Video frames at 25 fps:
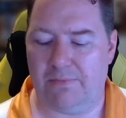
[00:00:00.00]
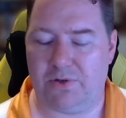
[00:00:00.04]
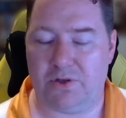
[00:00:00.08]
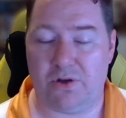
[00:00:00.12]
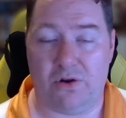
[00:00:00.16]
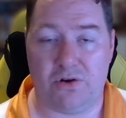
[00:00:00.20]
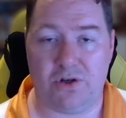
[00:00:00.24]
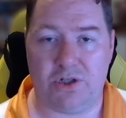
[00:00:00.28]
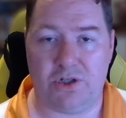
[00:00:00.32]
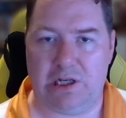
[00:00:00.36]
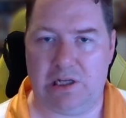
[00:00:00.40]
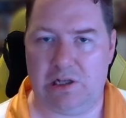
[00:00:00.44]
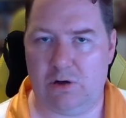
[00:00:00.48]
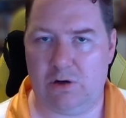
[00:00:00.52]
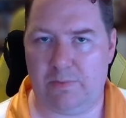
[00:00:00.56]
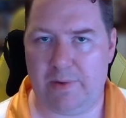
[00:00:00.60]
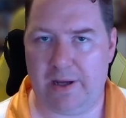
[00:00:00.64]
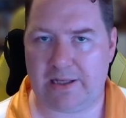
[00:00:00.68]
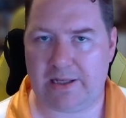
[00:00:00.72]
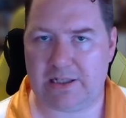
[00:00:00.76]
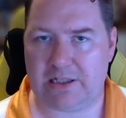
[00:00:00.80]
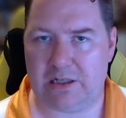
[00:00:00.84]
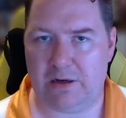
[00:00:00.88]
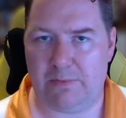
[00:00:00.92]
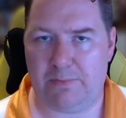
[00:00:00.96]
Don Cheadle
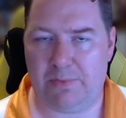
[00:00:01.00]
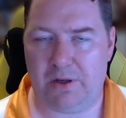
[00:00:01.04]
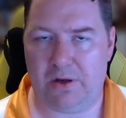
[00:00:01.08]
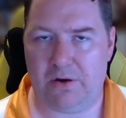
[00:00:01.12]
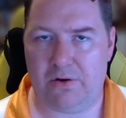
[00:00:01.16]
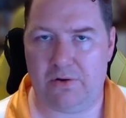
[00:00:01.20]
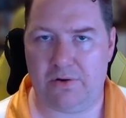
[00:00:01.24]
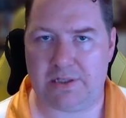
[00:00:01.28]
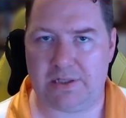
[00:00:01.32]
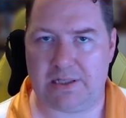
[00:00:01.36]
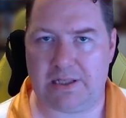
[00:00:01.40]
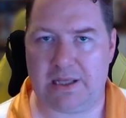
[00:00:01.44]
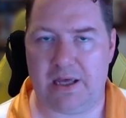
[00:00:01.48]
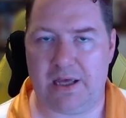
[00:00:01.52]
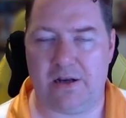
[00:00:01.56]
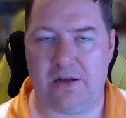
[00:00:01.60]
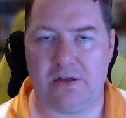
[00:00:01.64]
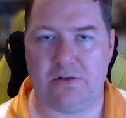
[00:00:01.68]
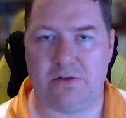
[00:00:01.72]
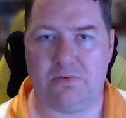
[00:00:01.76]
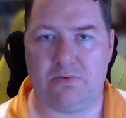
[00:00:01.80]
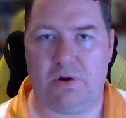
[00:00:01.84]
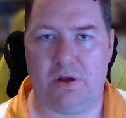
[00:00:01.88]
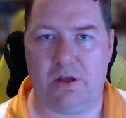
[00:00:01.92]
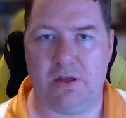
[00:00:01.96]
makes an appearance again
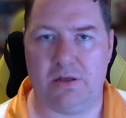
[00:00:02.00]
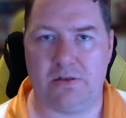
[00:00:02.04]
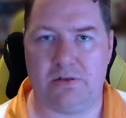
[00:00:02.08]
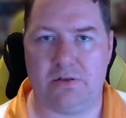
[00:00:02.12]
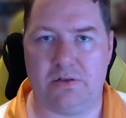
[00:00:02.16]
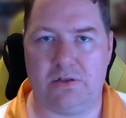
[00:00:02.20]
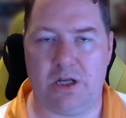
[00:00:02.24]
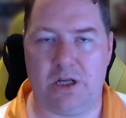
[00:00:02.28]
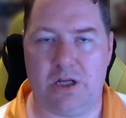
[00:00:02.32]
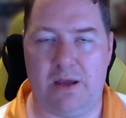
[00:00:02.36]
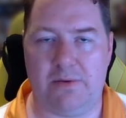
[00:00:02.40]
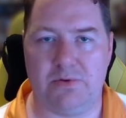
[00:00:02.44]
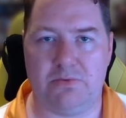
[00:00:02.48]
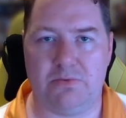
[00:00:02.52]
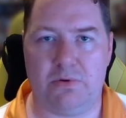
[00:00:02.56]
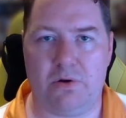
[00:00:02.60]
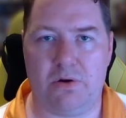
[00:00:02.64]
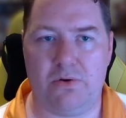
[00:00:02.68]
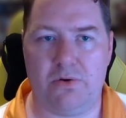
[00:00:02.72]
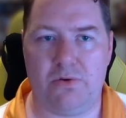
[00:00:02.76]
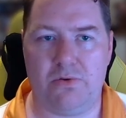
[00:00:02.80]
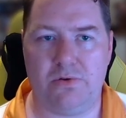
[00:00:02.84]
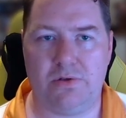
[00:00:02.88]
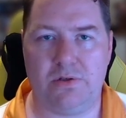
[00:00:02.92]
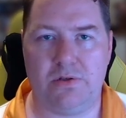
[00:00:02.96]
as James
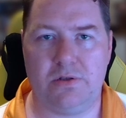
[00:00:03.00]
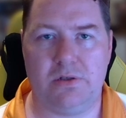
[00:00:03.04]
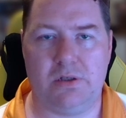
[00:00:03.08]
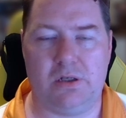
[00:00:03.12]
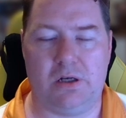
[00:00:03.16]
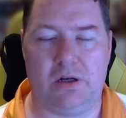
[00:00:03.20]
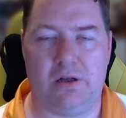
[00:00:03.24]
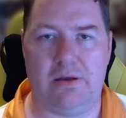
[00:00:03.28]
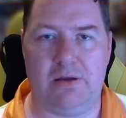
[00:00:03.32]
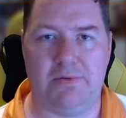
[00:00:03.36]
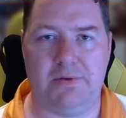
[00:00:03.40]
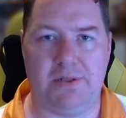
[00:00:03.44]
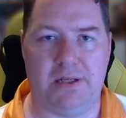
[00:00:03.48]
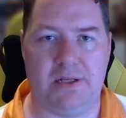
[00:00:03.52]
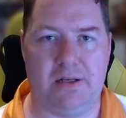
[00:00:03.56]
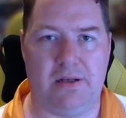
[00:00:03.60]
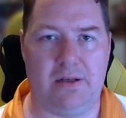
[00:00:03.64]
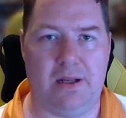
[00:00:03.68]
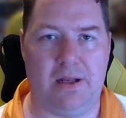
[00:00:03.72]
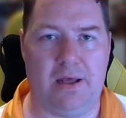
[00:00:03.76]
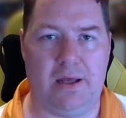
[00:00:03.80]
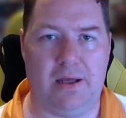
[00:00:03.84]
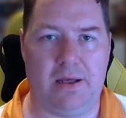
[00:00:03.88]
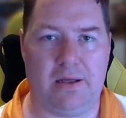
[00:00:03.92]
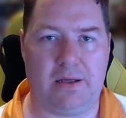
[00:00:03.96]
Rhodes. He was
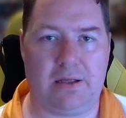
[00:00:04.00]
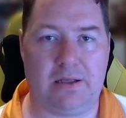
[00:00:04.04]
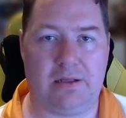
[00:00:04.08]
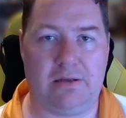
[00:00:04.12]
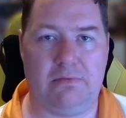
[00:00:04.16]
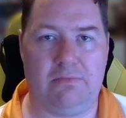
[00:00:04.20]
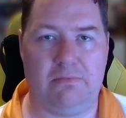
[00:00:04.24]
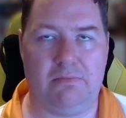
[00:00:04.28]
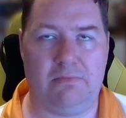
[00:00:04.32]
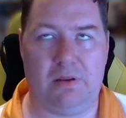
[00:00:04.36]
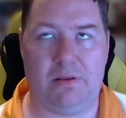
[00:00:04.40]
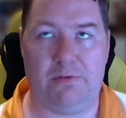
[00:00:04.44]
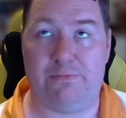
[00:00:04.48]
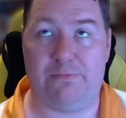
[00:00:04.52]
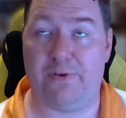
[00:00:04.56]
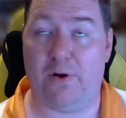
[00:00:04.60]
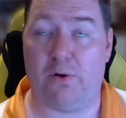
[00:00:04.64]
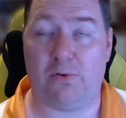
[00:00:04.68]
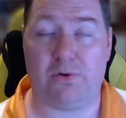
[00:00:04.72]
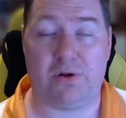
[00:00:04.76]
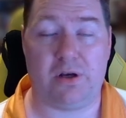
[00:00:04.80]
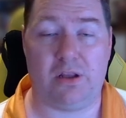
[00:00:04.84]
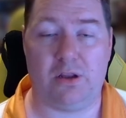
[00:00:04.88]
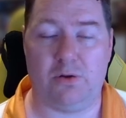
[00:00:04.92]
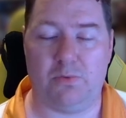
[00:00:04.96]
in The
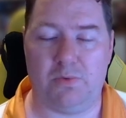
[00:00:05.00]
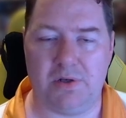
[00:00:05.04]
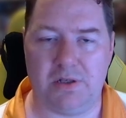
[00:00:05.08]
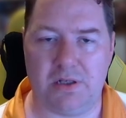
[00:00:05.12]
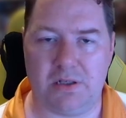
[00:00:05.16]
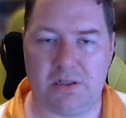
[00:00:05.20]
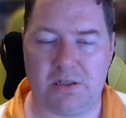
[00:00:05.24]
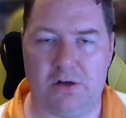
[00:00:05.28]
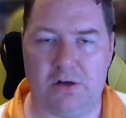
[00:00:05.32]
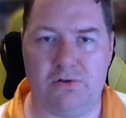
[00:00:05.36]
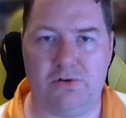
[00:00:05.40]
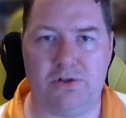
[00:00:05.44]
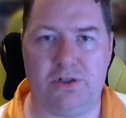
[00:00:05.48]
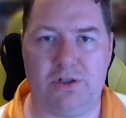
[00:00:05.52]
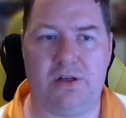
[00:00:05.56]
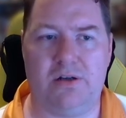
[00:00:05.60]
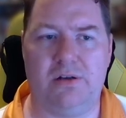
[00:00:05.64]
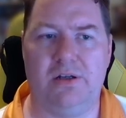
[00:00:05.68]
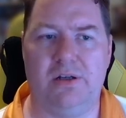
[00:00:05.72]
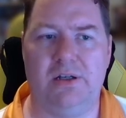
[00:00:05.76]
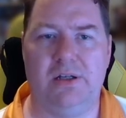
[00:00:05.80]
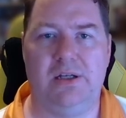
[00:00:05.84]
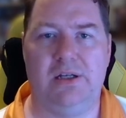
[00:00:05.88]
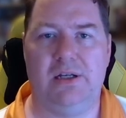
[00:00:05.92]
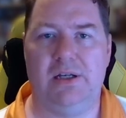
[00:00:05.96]
Falcon and the Winter
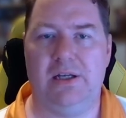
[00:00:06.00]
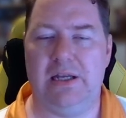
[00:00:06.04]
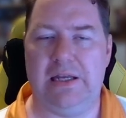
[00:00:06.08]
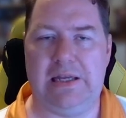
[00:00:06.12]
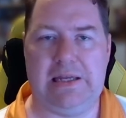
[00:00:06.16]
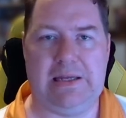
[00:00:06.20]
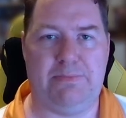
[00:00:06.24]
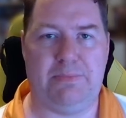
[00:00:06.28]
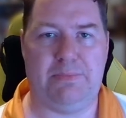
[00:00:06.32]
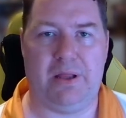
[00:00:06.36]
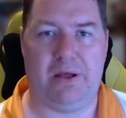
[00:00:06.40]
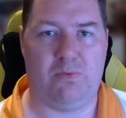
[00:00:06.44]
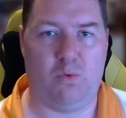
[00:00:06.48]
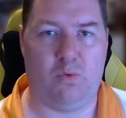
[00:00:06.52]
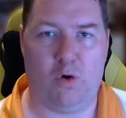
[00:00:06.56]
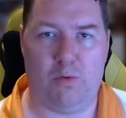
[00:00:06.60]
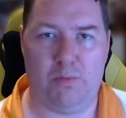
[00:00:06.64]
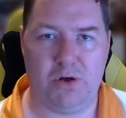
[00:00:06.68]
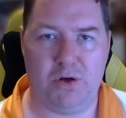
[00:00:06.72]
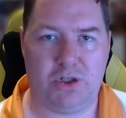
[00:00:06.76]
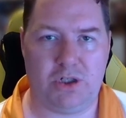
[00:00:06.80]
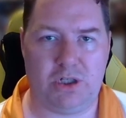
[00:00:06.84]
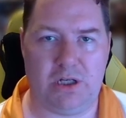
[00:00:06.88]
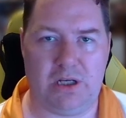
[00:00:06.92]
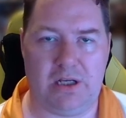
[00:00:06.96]
Soldier. He played War
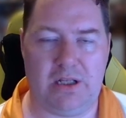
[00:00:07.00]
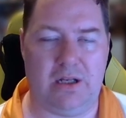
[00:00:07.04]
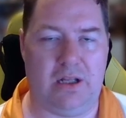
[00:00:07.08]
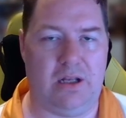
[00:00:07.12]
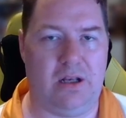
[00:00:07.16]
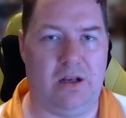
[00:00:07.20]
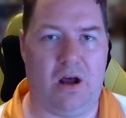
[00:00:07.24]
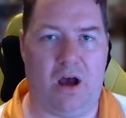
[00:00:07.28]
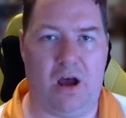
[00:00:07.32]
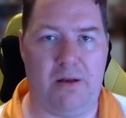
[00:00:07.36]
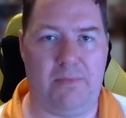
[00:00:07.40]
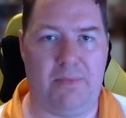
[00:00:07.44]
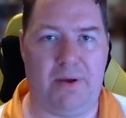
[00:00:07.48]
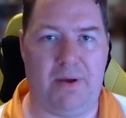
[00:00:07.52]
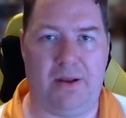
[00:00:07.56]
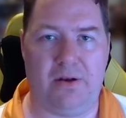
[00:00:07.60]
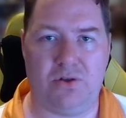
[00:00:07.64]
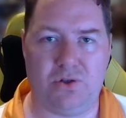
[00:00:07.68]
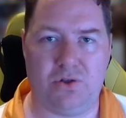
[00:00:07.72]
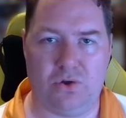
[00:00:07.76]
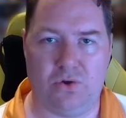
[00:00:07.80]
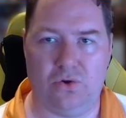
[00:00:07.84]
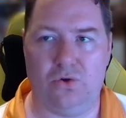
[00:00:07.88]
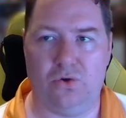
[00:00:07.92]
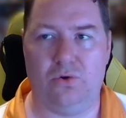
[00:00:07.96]
Machine in Iron
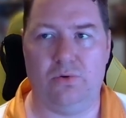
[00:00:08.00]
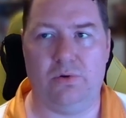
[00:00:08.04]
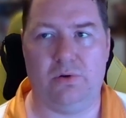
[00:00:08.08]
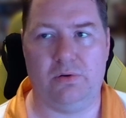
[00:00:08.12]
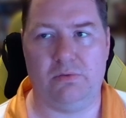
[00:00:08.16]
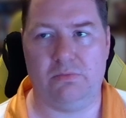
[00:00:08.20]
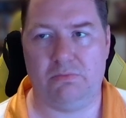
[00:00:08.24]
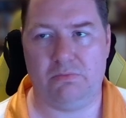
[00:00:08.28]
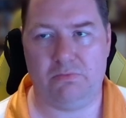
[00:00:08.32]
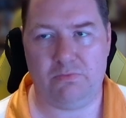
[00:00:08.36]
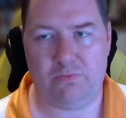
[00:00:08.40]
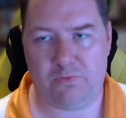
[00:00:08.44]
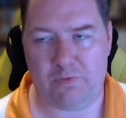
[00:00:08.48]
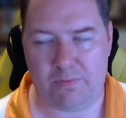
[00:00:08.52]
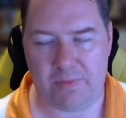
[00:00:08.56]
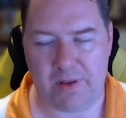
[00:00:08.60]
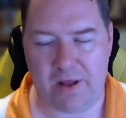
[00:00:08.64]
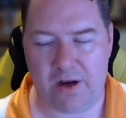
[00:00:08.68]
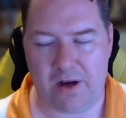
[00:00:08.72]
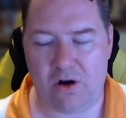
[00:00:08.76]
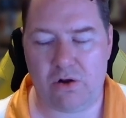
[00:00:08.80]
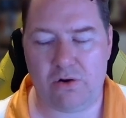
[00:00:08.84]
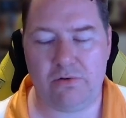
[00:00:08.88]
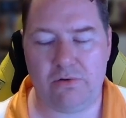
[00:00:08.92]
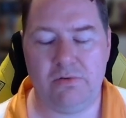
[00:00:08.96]
Man 2 and from
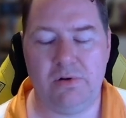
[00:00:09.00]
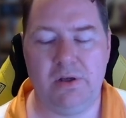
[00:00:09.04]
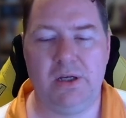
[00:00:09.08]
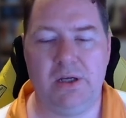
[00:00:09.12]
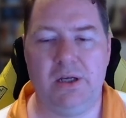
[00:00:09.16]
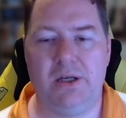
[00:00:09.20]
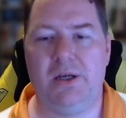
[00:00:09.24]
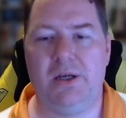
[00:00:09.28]
then on.